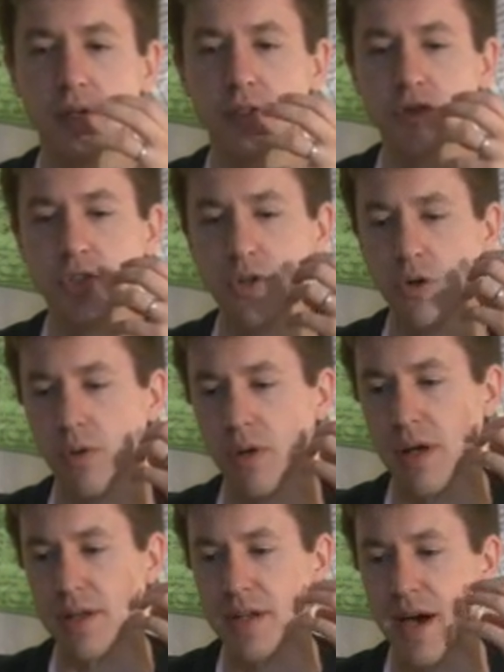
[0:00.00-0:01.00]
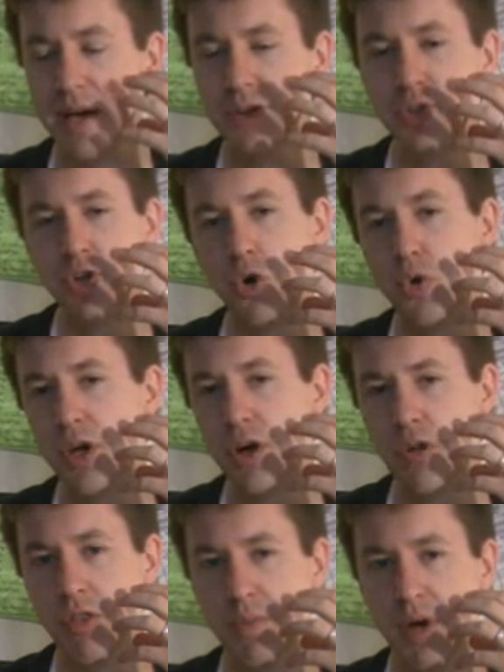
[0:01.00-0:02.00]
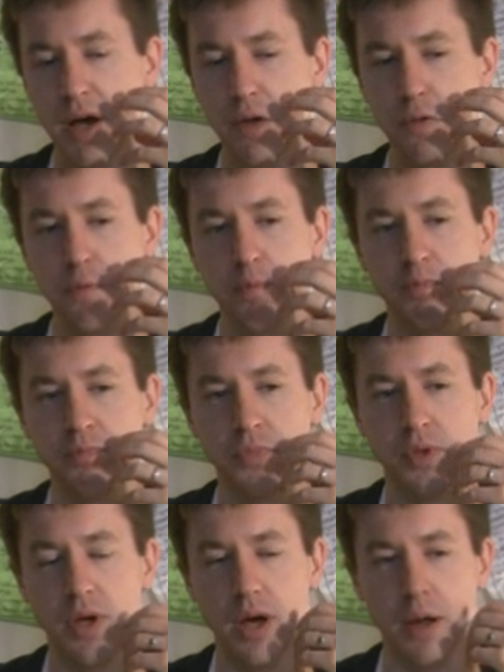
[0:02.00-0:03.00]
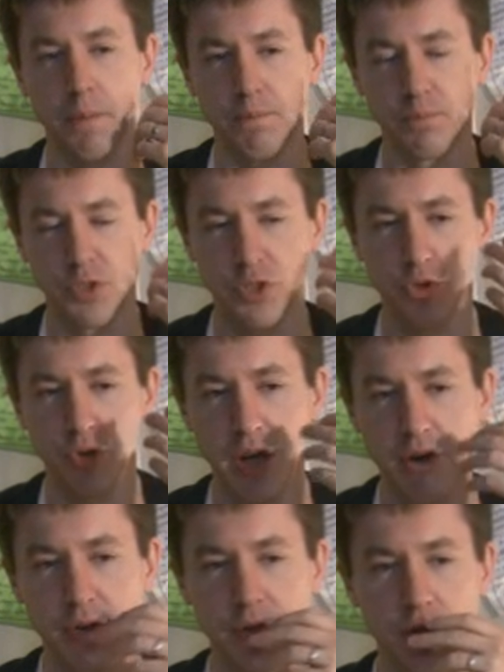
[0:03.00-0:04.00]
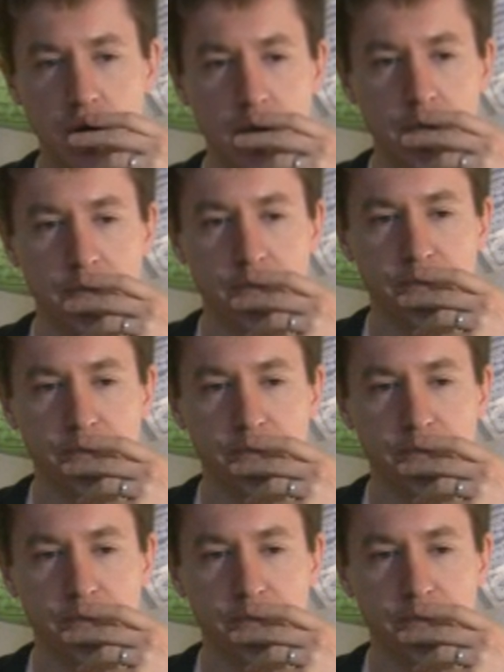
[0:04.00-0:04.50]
Still a nice coating on the mouth. Still carries on.